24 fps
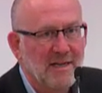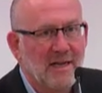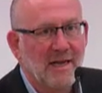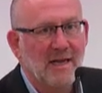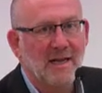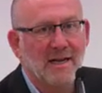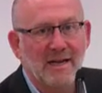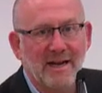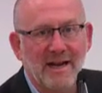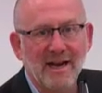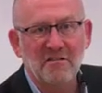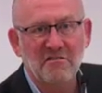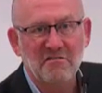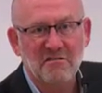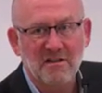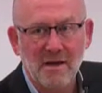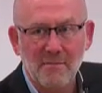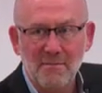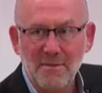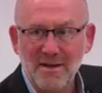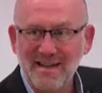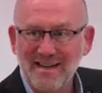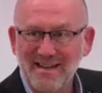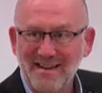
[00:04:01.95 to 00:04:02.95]
And again,
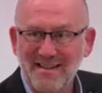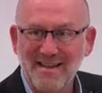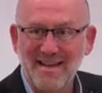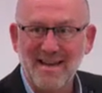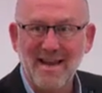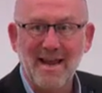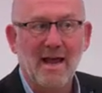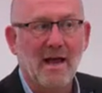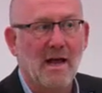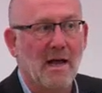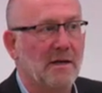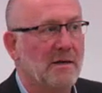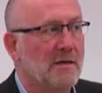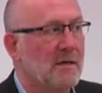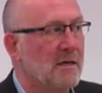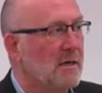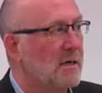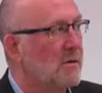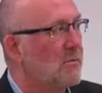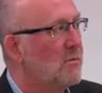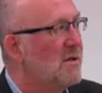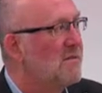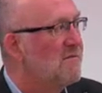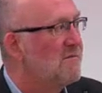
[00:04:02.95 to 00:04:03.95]
skipping to the end,
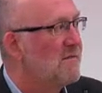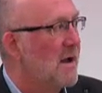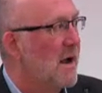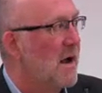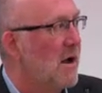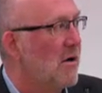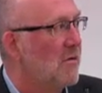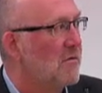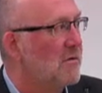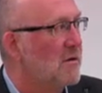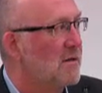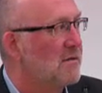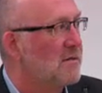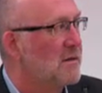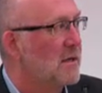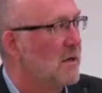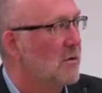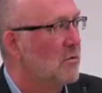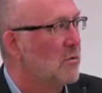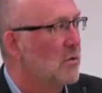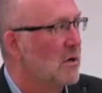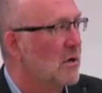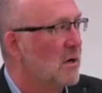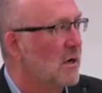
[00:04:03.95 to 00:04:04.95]
we found that
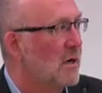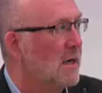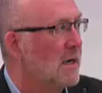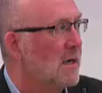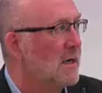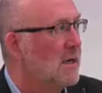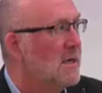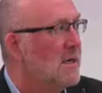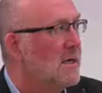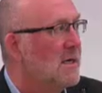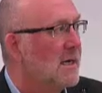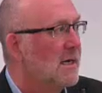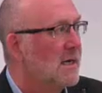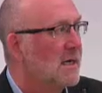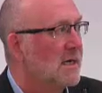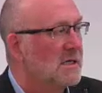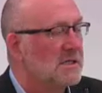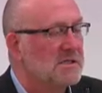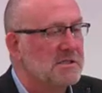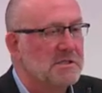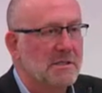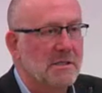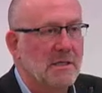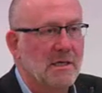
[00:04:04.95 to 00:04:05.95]
there were
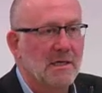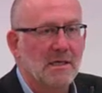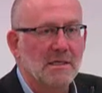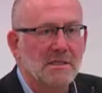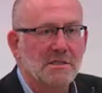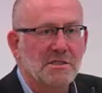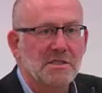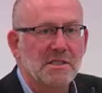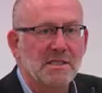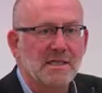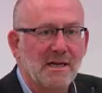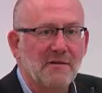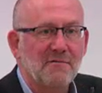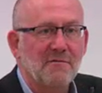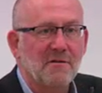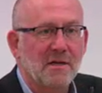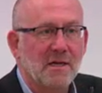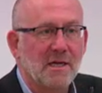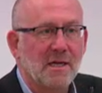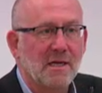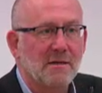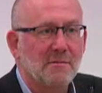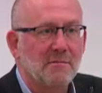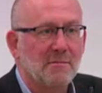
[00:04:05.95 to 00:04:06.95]

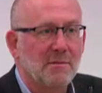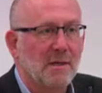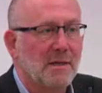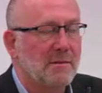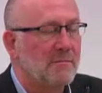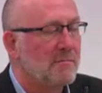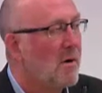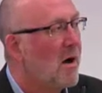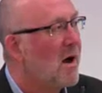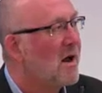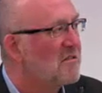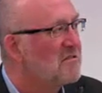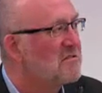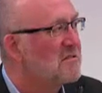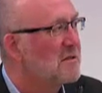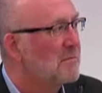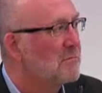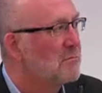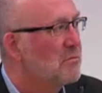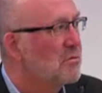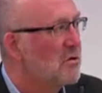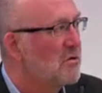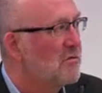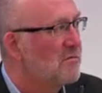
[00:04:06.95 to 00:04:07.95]
significant but modest
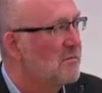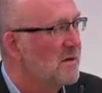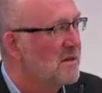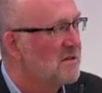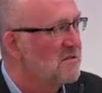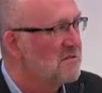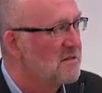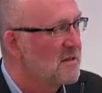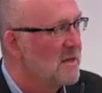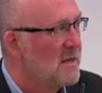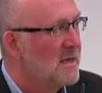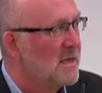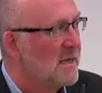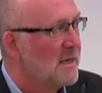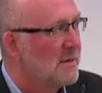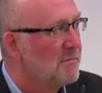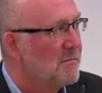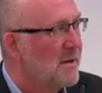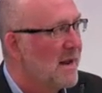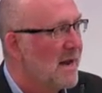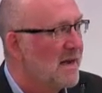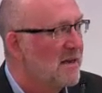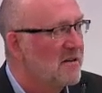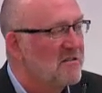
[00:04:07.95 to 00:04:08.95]
improvements in
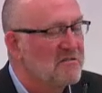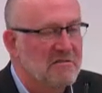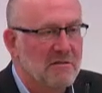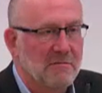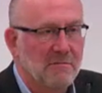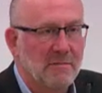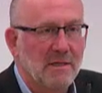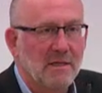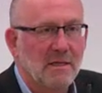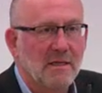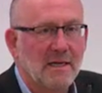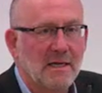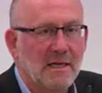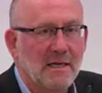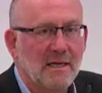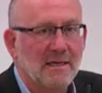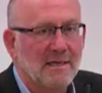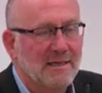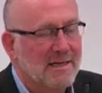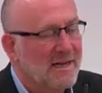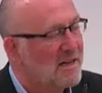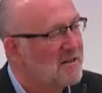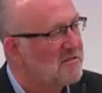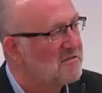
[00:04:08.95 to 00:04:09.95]
pain disability,
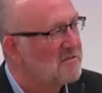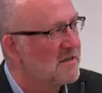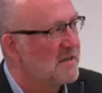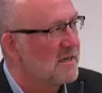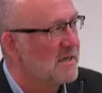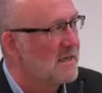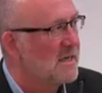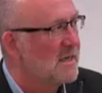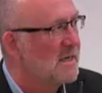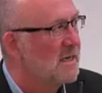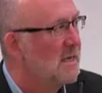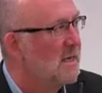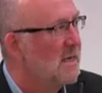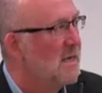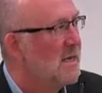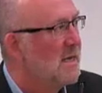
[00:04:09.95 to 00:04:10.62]
intensity,